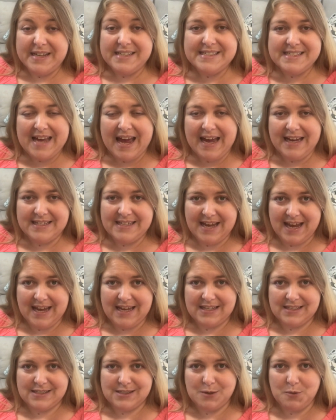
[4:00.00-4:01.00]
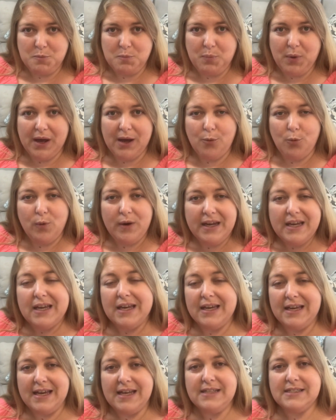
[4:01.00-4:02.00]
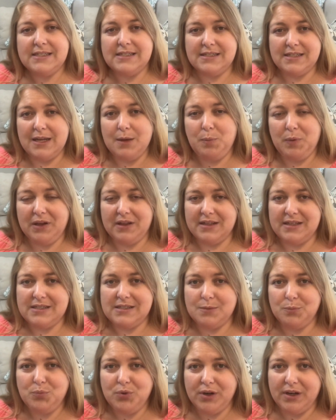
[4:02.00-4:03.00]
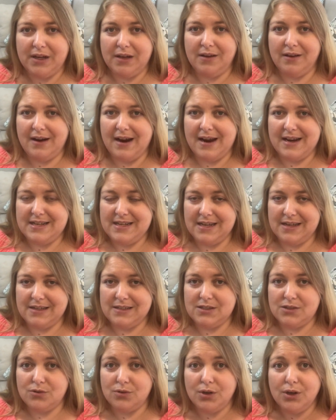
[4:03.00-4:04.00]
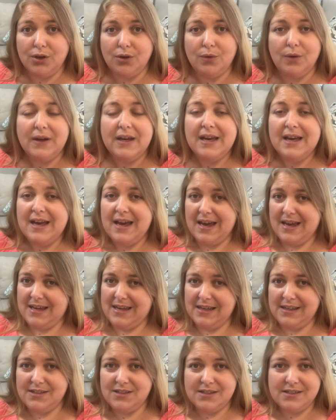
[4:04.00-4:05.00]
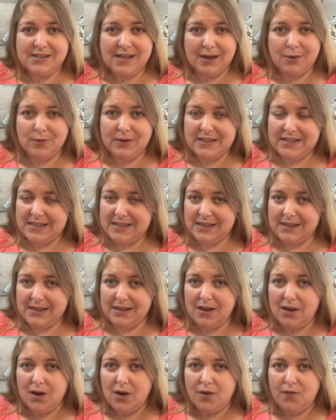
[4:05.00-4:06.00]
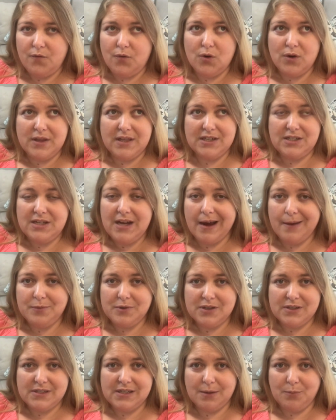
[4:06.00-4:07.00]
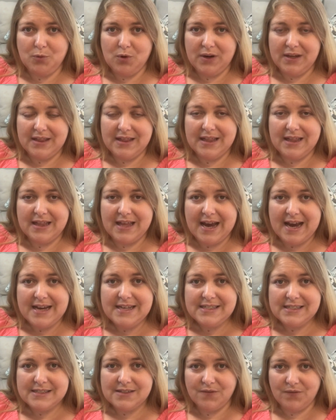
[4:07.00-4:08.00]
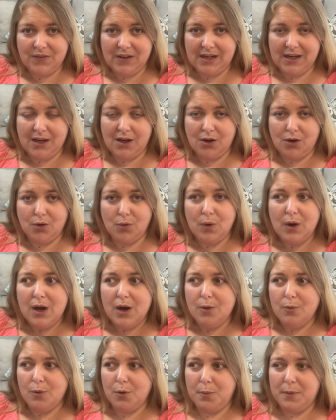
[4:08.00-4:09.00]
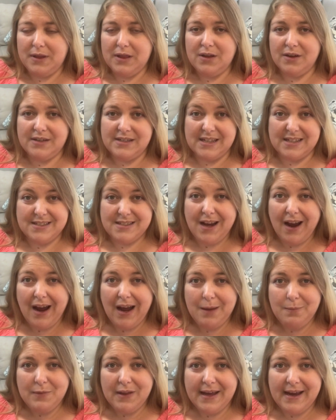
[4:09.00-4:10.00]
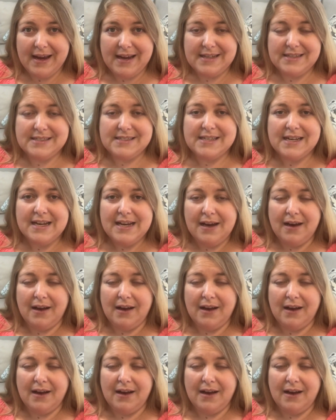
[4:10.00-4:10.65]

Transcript: exact dates, but we can get typically some pretty good ideas through, again, just like we did for the chapter summary last video where we looked at timelines.